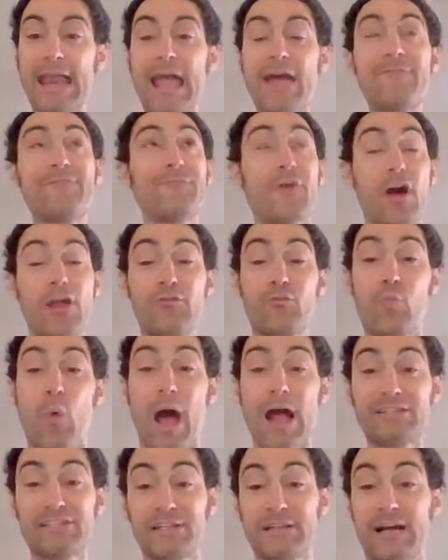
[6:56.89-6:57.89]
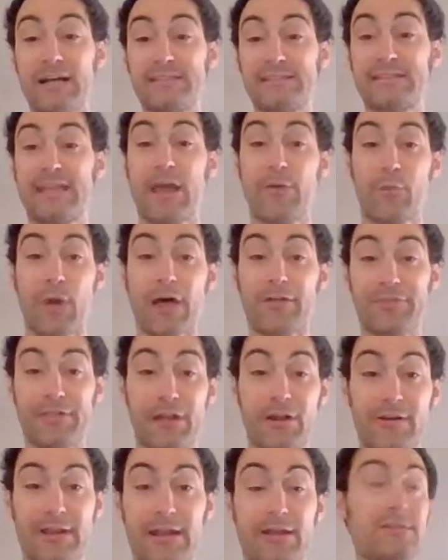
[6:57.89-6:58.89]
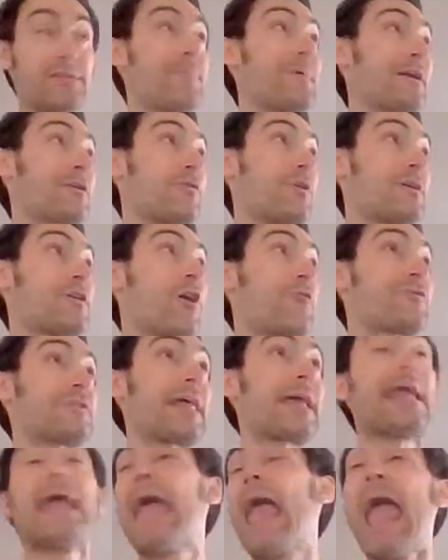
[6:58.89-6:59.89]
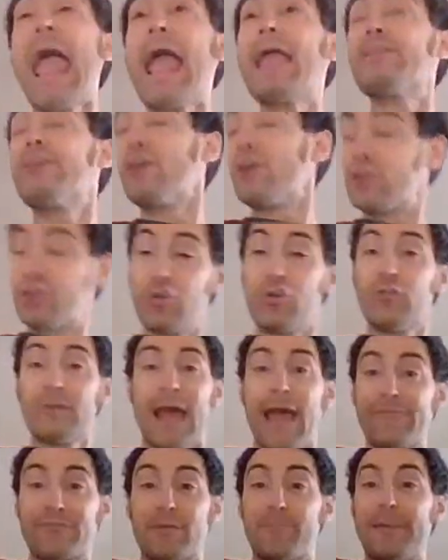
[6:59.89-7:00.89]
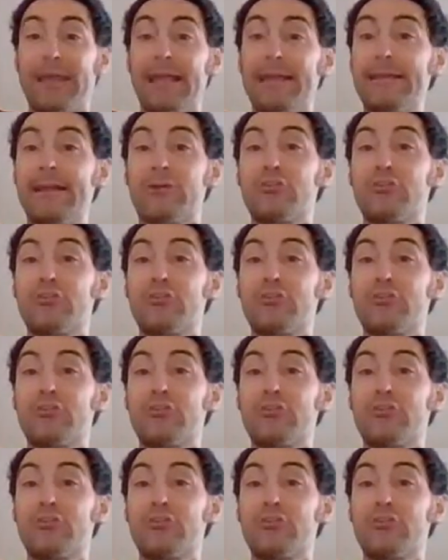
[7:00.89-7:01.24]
and have fun watching us get wealthier here in the Bitcoin overlay. And you don't have to be